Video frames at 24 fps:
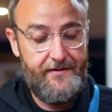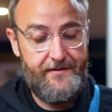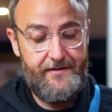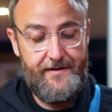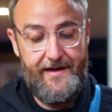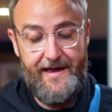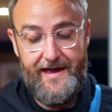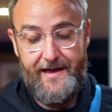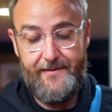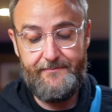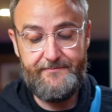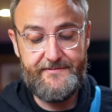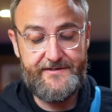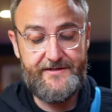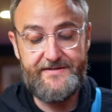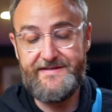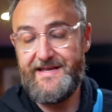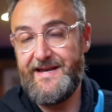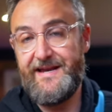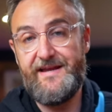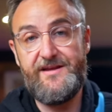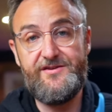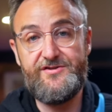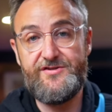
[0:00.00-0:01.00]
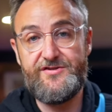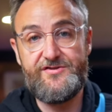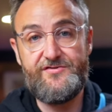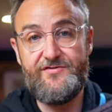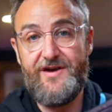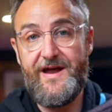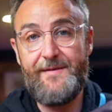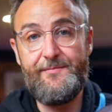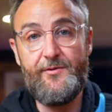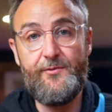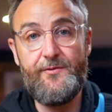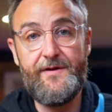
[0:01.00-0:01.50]
um, so that I can just
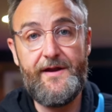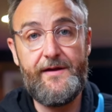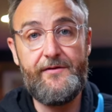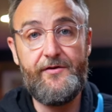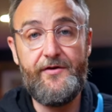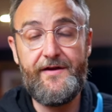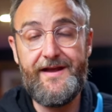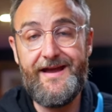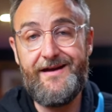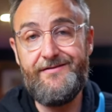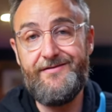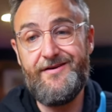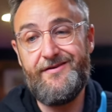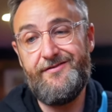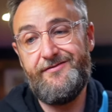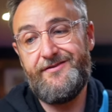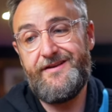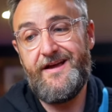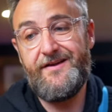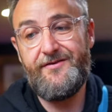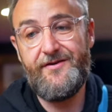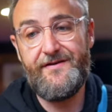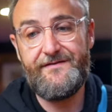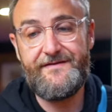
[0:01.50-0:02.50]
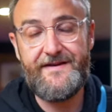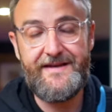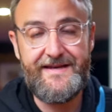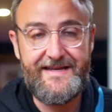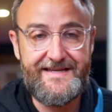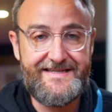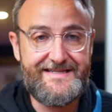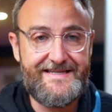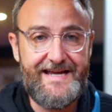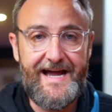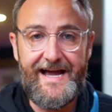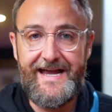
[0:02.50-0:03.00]
grab it when I'm going out. I don't, I don't have to
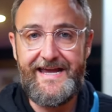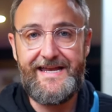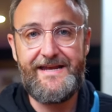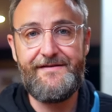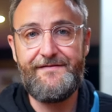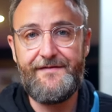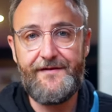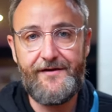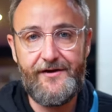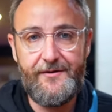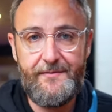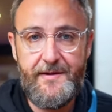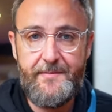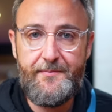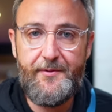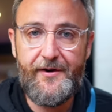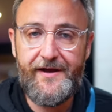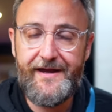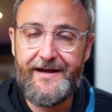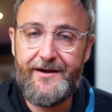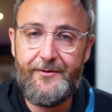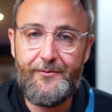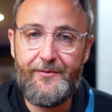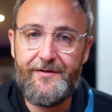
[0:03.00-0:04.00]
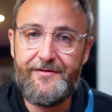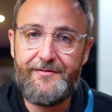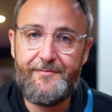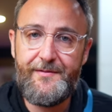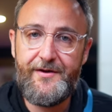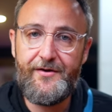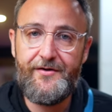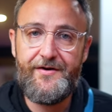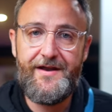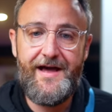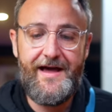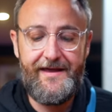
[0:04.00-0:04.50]
decide if I'm going to be bringing it with me
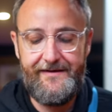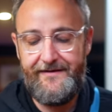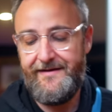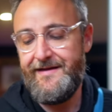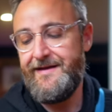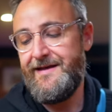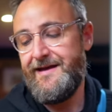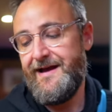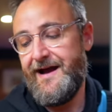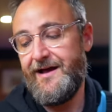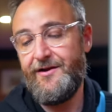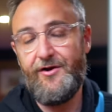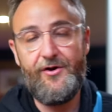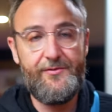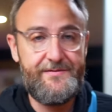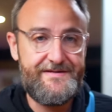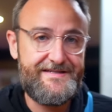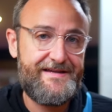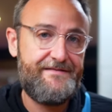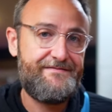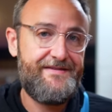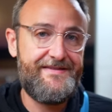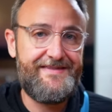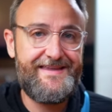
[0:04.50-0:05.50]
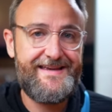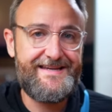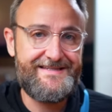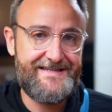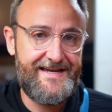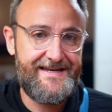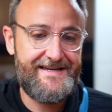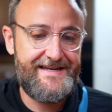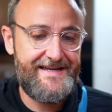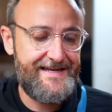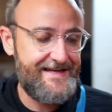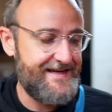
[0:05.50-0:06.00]
or not. I'll always have the things
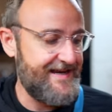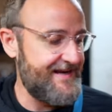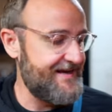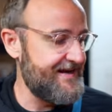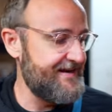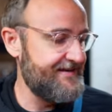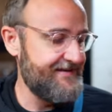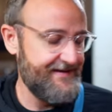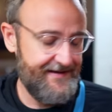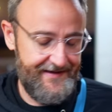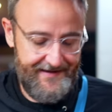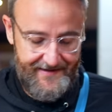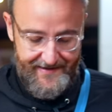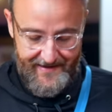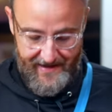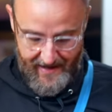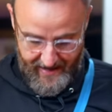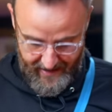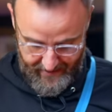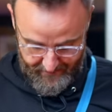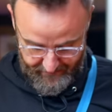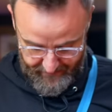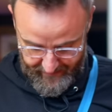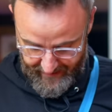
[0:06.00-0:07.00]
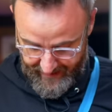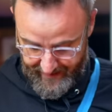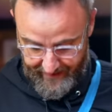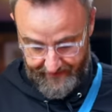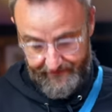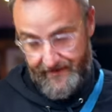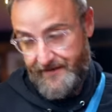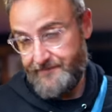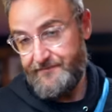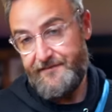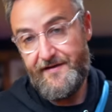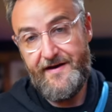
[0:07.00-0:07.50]
I need in it. Um, and I've
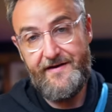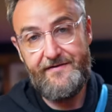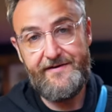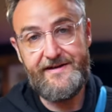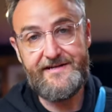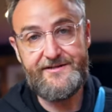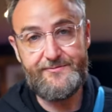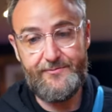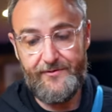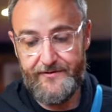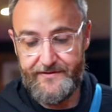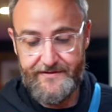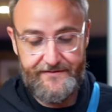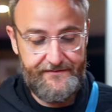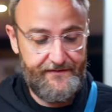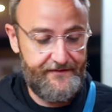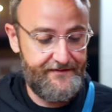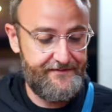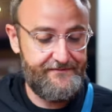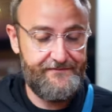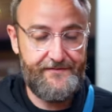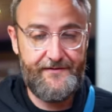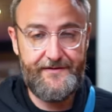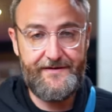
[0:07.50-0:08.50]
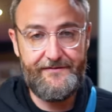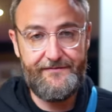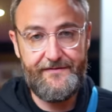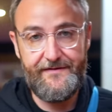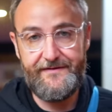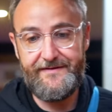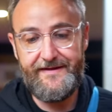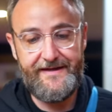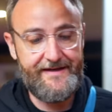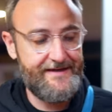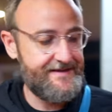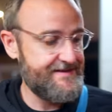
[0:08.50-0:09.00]
got various ones for, for
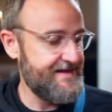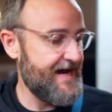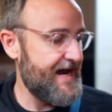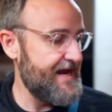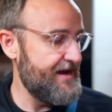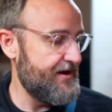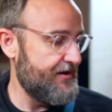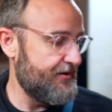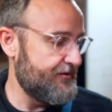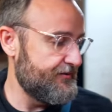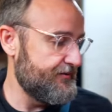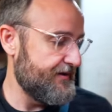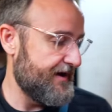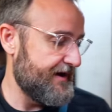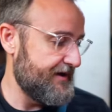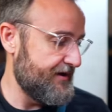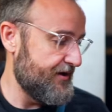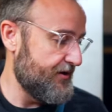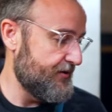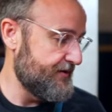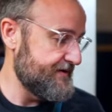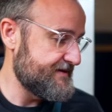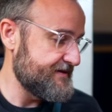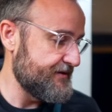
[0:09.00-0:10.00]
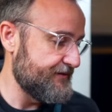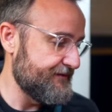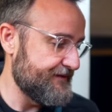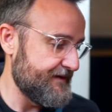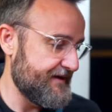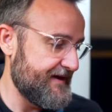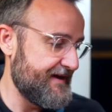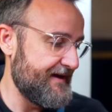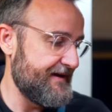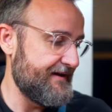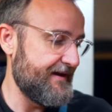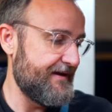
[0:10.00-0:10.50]
different things. I know, I know it's
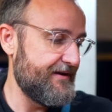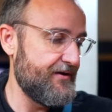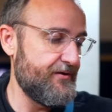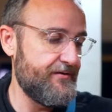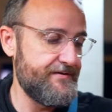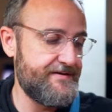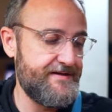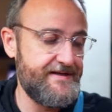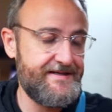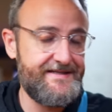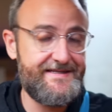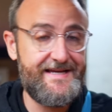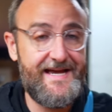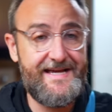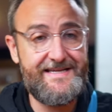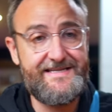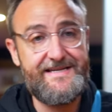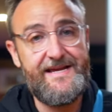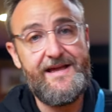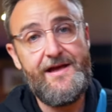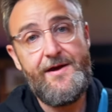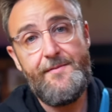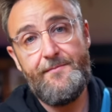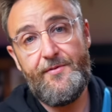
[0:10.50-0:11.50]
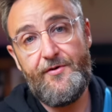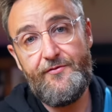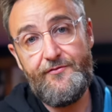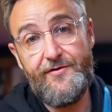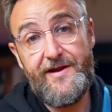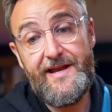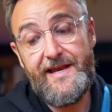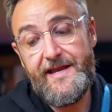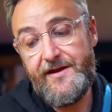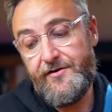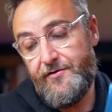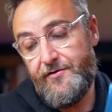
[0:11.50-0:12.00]
overkill, I know it's excess, but really